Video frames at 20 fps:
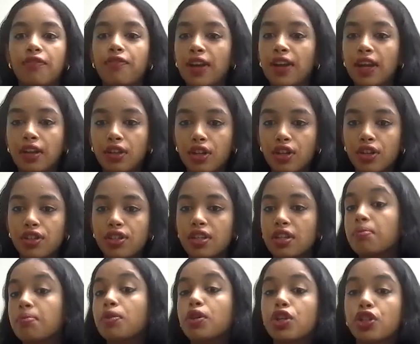failures
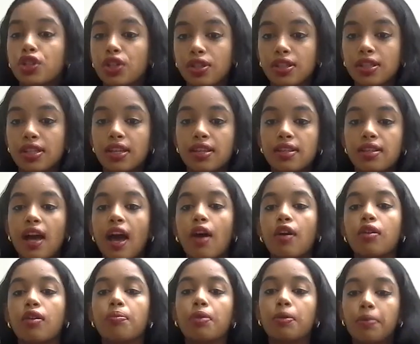and emergencies,
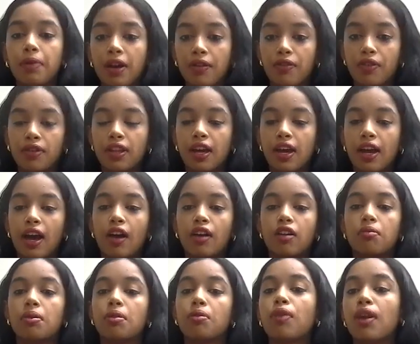how to prepare for that, how
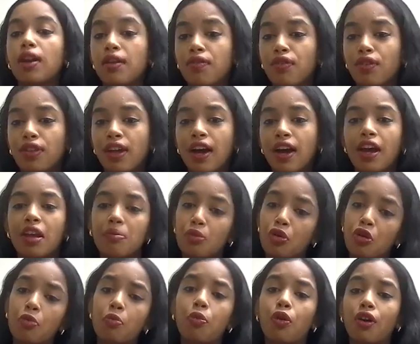to be ready for that, and
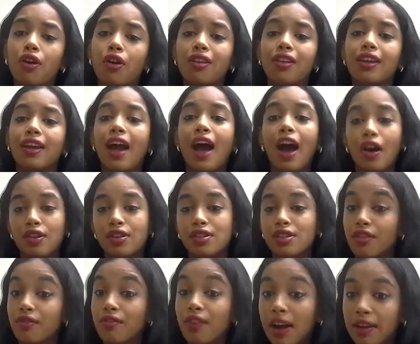more importantly, how to
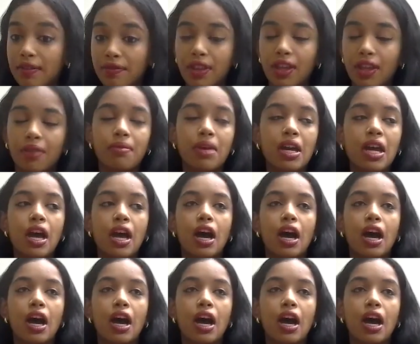survive them.